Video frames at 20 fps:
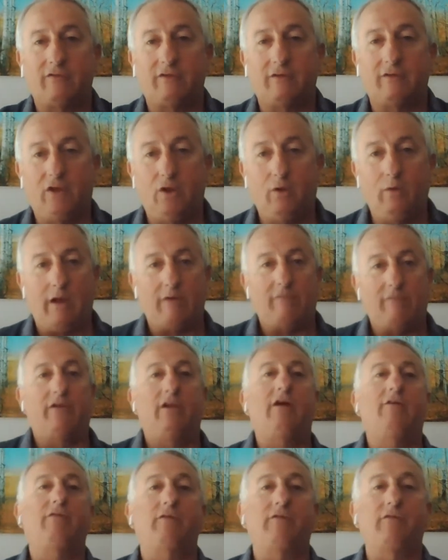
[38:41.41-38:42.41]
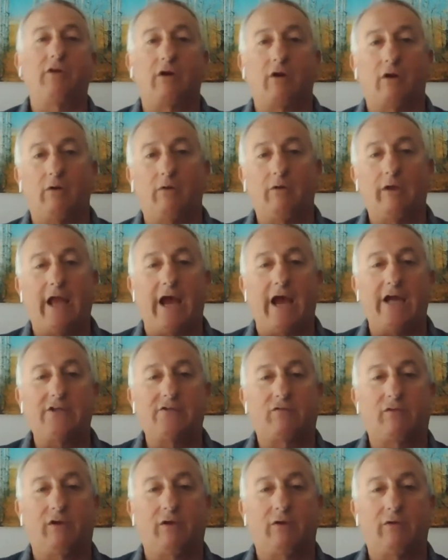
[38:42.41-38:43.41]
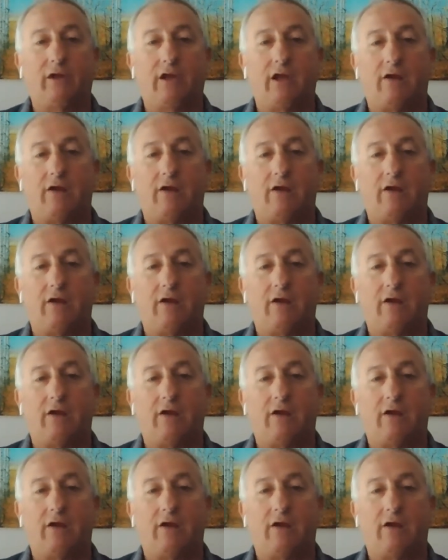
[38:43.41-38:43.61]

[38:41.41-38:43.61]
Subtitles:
Do you have enough of your own cash flow to